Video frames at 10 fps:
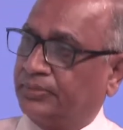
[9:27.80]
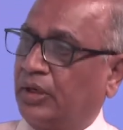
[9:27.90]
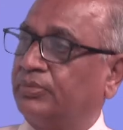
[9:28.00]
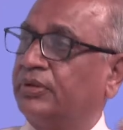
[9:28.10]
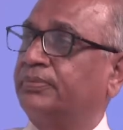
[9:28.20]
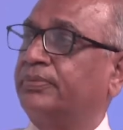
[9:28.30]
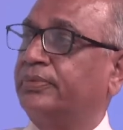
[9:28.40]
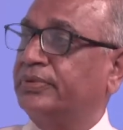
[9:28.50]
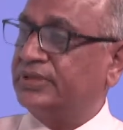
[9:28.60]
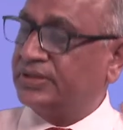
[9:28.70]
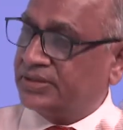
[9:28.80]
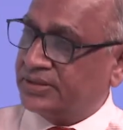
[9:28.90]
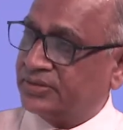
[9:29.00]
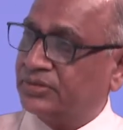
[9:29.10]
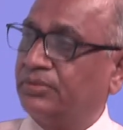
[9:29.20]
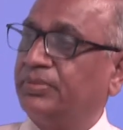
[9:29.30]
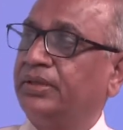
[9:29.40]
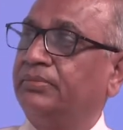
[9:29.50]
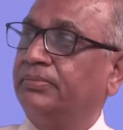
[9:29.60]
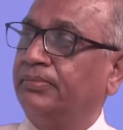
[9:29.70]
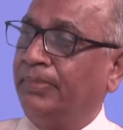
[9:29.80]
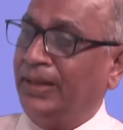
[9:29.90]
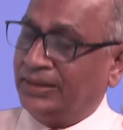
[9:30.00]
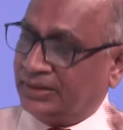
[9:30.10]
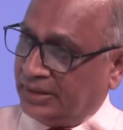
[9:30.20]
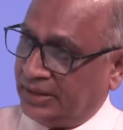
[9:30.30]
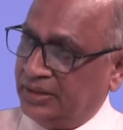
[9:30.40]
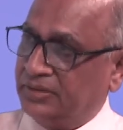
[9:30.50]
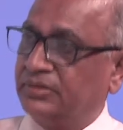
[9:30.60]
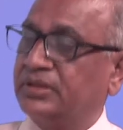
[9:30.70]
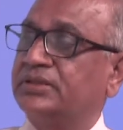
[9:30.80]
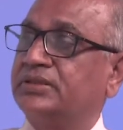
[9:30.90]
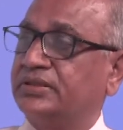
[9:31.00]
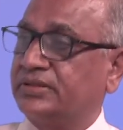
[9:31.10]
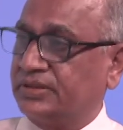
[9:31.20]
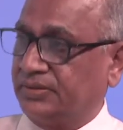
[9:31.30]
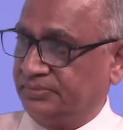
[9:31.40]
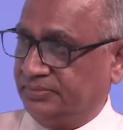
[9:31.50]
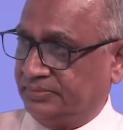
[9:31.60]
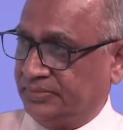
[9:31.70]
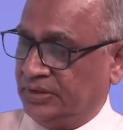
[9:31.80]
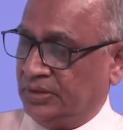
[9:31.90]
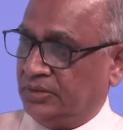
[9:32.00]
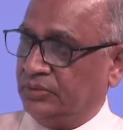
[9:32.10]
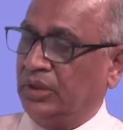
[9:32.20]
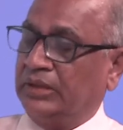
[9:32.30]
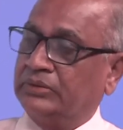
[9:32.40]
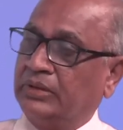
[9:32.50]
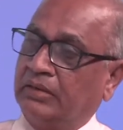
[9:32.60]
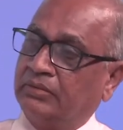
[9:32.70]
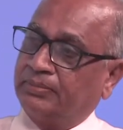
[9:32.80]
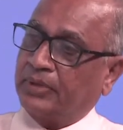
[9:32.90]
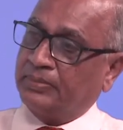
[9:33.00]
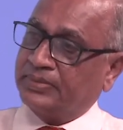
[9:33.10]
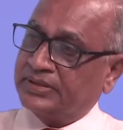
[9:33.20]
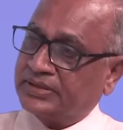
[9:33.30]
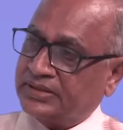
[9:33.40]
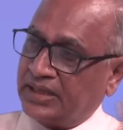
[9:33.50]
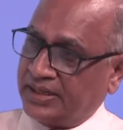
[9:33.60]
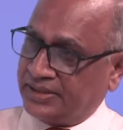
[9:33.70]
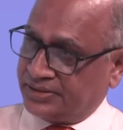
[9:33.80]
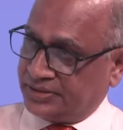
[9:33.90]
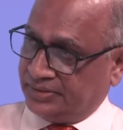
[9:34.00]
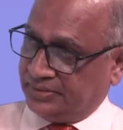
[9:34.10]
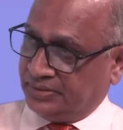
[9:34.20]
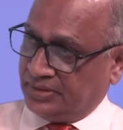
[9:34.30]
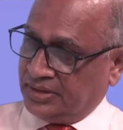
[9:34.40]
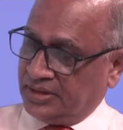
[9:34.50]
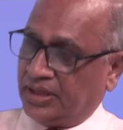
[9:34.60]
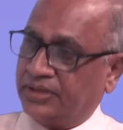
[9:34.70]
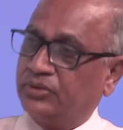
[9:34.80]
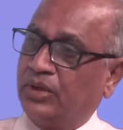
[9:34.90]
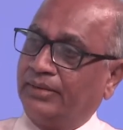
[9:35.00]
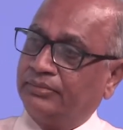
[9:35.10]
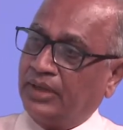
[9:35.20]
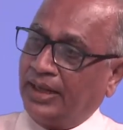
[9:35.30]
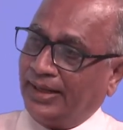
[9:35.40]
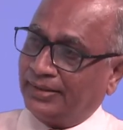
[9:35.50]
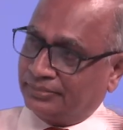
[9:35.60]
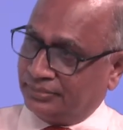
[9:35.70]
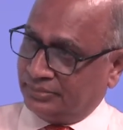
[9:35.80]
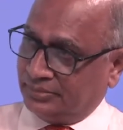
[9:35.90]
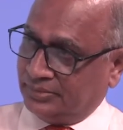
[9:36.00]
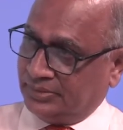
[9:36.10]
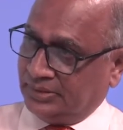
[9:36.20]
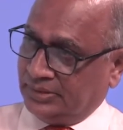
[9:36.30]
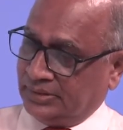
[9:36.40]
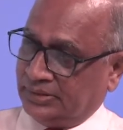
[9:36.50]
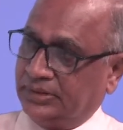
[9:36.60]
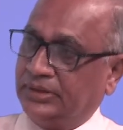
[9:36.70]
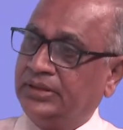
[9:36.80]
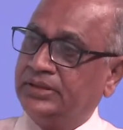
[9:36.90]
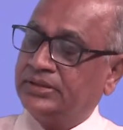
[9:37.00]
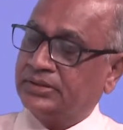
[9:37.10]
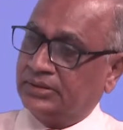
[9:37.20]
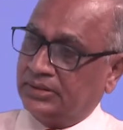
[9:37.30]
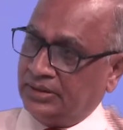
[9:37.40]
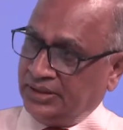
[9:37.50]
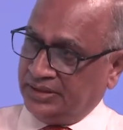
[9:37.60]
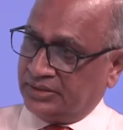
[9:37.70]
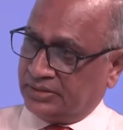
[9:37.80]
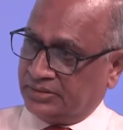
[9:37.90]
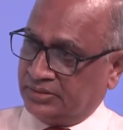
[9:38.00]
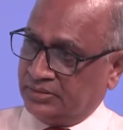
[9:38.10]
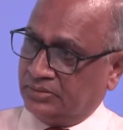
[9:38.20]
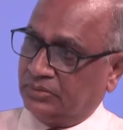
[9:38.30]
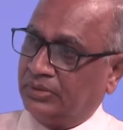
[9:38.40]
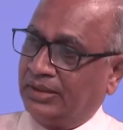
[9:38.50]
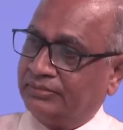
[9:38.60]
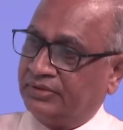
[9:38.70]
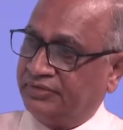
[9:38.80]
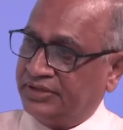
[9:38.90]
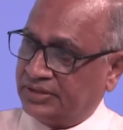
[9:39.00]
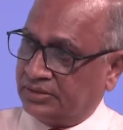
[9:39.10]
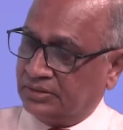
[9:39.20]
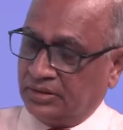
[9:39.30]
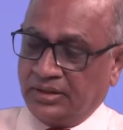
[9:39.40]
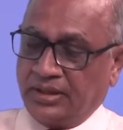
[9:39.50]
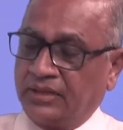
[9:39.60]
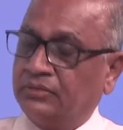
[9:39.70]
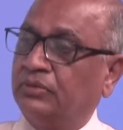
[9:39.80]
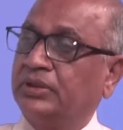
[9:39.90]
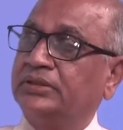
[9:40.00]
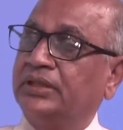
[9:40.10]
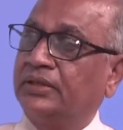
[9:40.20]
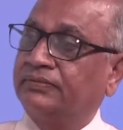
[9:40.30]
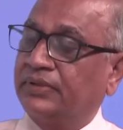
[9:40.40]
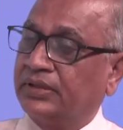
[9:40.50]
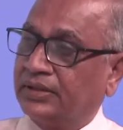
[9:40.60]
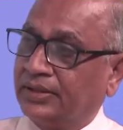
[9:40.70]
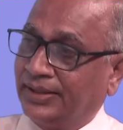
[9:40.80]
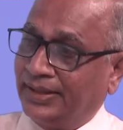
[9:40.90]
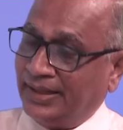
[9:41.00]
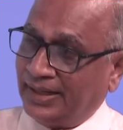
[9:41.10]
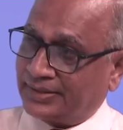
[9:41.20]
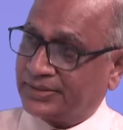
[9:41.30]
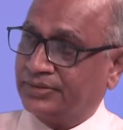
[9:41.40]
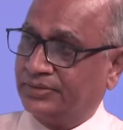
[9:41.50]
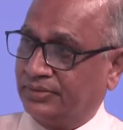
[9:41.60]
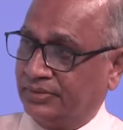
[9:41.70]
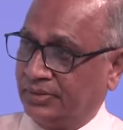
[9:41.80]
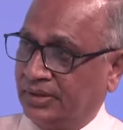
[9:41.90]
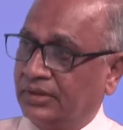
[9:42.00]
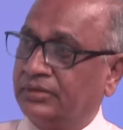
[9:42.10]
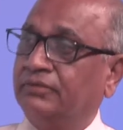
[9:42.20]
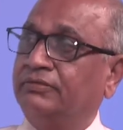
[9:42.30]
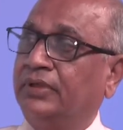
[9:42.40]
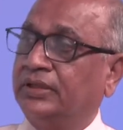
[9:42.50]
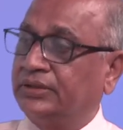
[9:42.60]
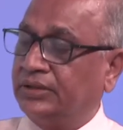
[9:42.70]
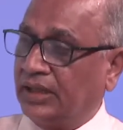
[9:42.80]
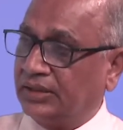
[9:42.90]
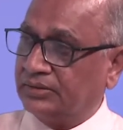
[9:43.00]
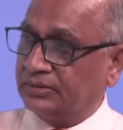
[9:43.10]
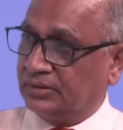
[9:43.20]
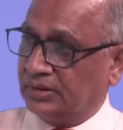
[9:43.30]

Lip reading: proper processes to be built into the system. You have to have a proper strategy, and you have to have these leaders who have the vision and who can therefore get the work done